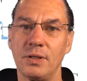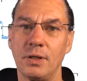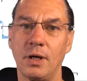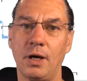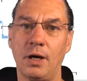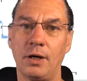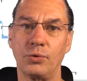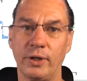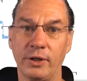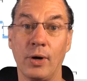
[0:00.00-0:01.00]

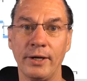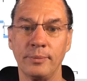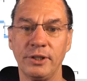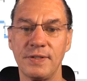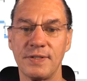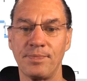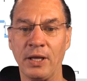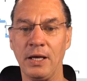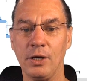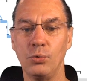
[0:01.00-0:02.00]
requirements,
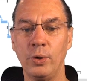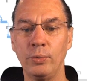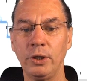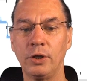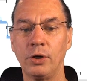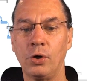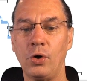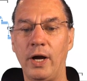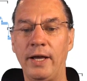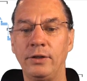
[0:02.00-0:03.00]
we will
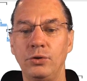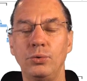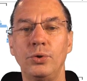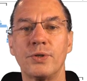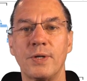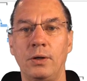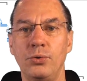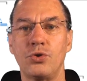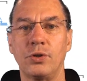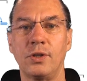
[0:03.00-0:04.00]
go and do the
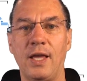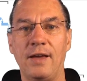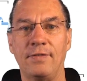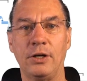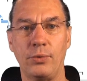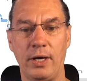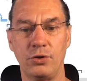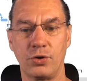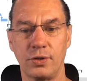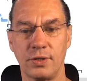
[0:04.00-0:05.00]
solution evaluations.